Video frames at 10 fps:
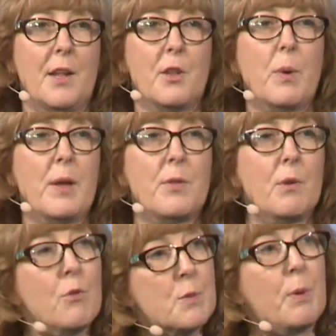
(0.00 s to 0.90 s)

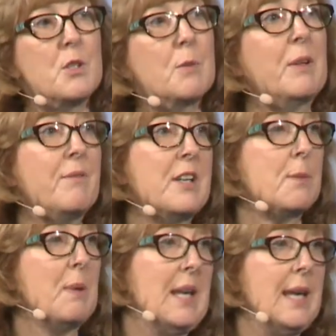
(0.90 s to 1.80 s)
that responsible
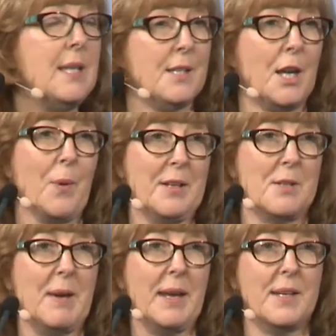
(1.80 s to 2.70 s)
investment is going
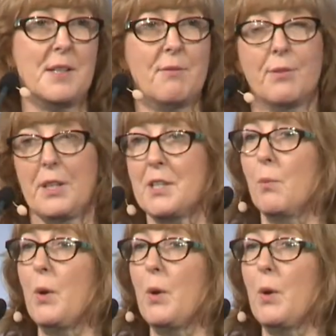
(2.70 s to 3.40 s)
to make a difference,